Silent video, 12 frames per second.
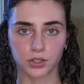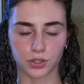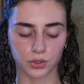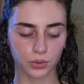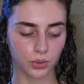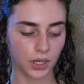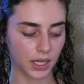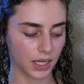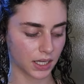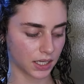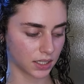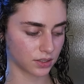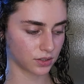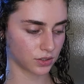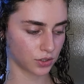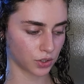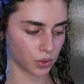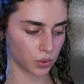to do is
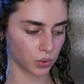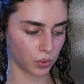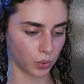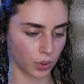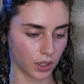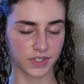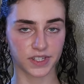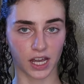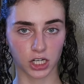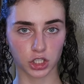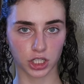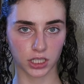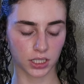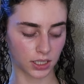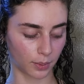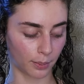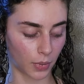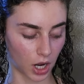to section
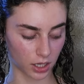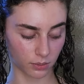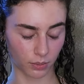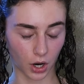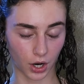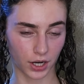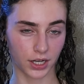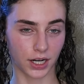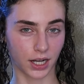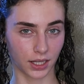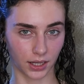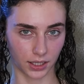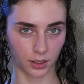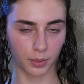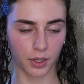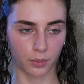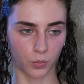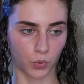the bottom part a little
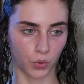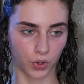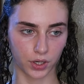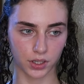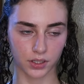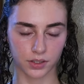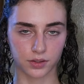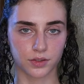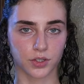bit more